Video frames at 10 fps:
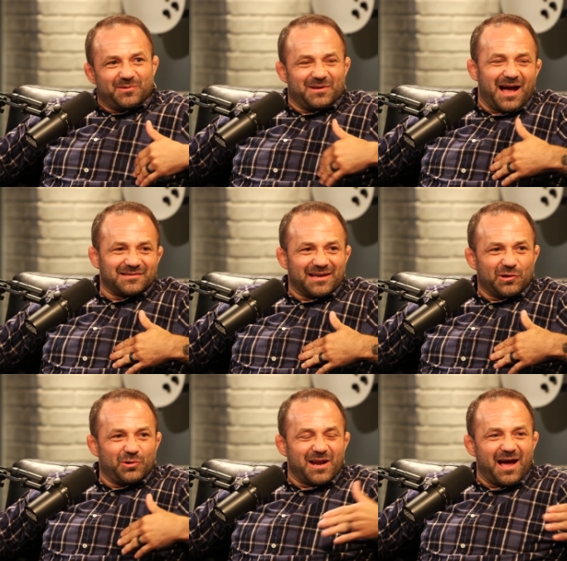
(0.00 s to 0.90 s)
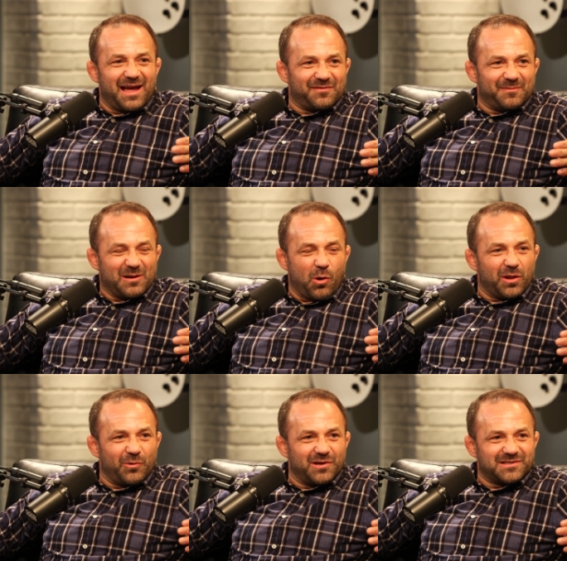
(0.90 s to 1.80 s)
guys like you and I have to be the
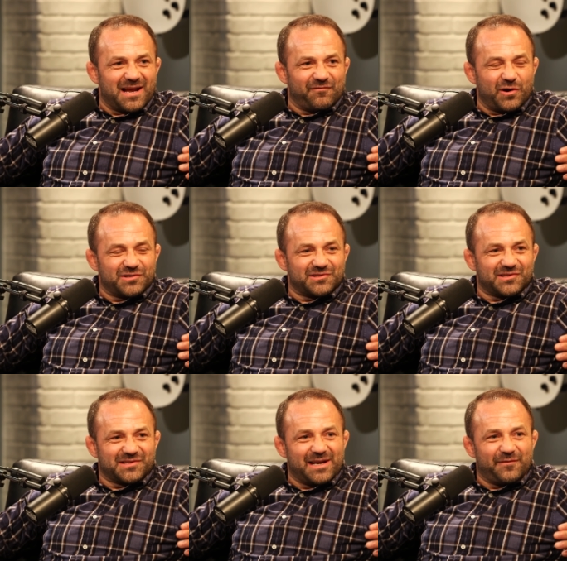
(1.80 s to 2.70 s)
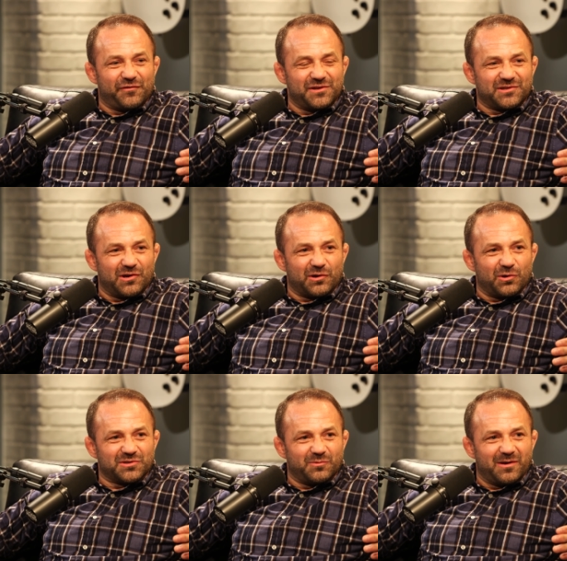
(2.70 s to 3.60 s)
only ones that have voices to stand up for these young
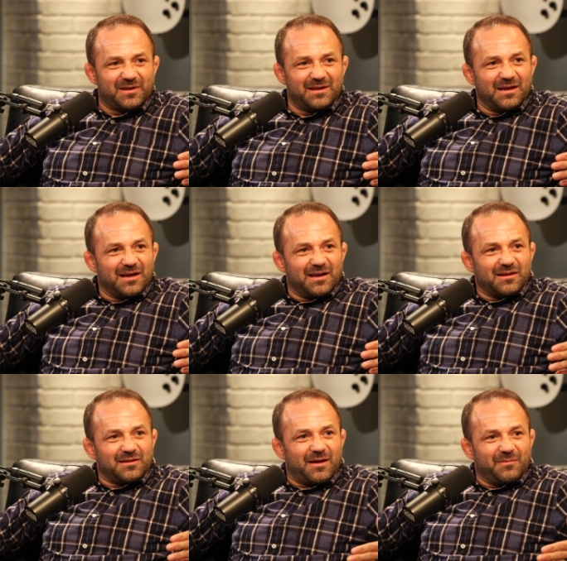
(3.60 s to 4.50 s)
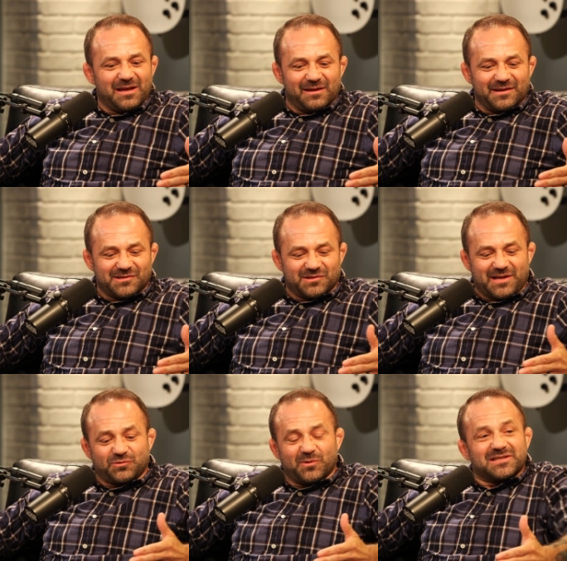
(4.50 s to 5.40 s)
girls and women? I mean, this is
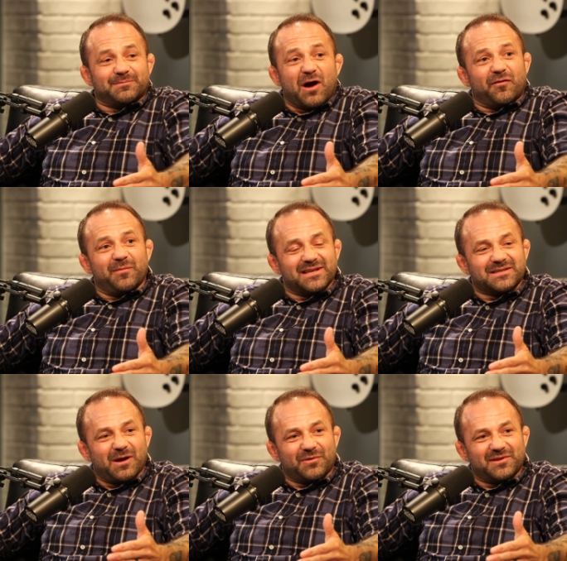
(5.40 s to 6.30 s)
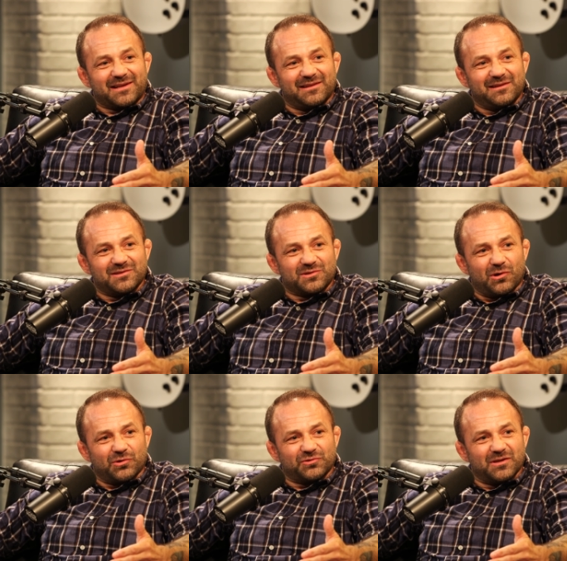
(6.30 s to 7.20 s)
that's what it's about for me. It's about protecting these
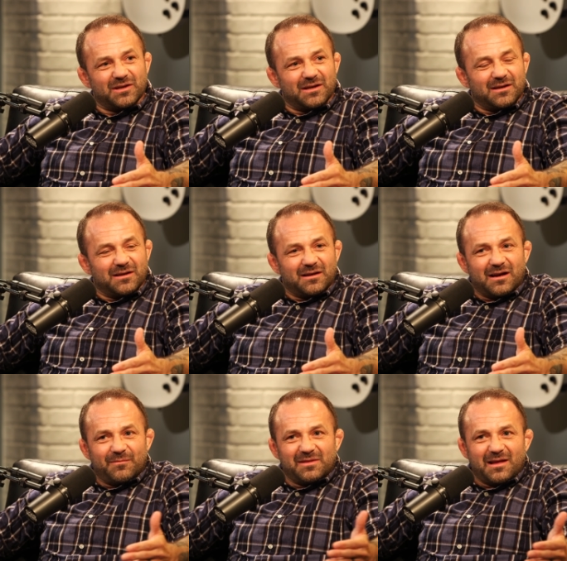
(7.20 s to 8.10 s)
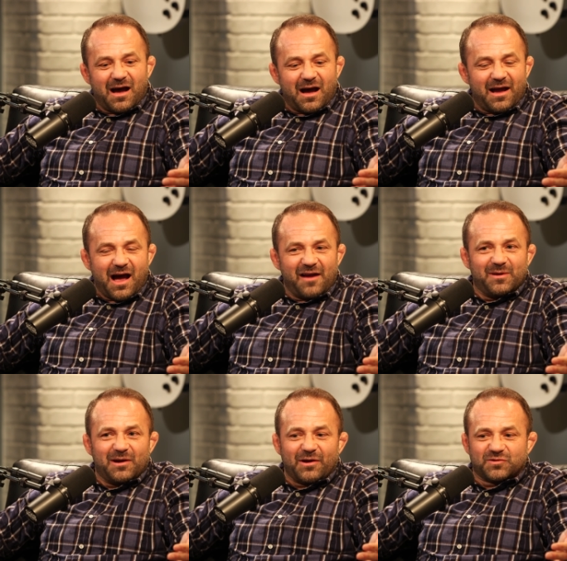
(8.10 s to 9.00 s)
girls. Yeah. I, have
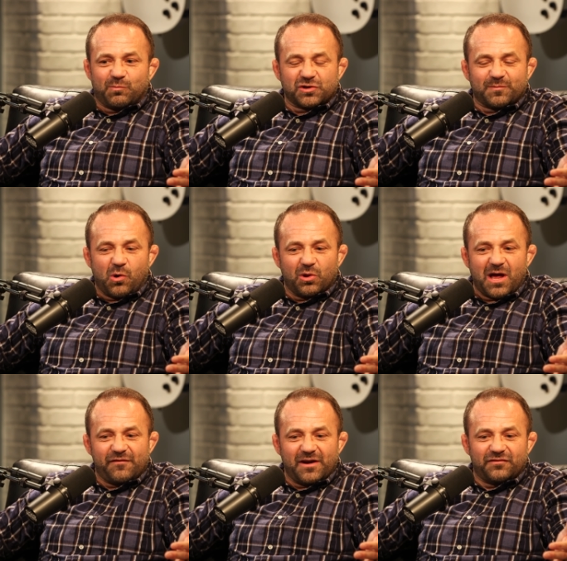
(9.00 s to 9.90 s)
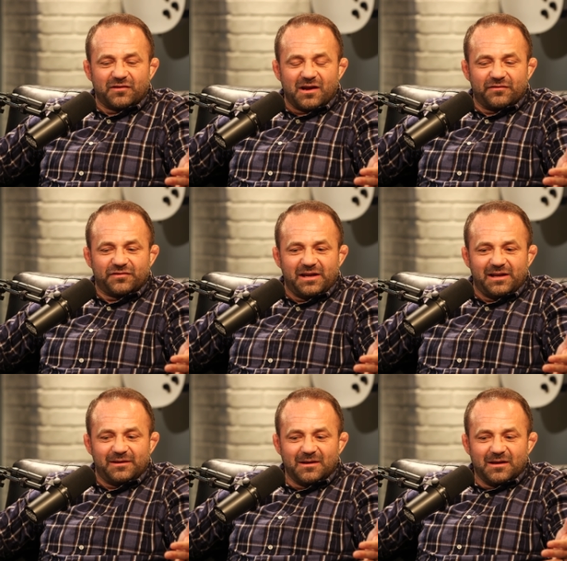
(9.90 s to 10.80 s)
been around sports my whole life, and I've I've
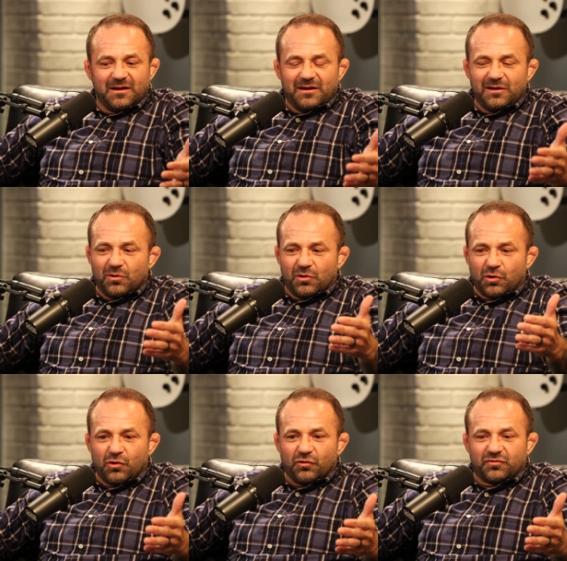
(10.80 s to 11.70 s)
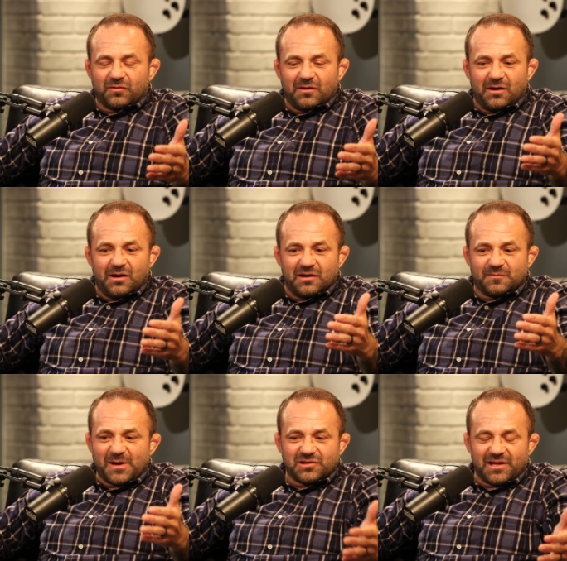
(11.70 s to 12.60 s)
seen, you know, girls, uh,
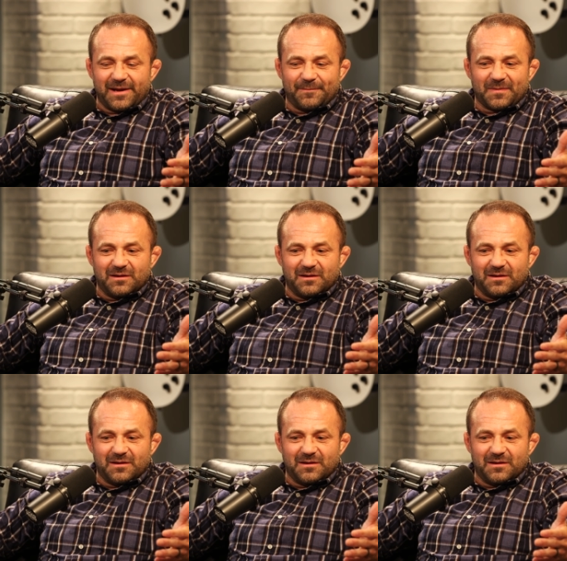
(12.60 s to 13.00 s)
especially like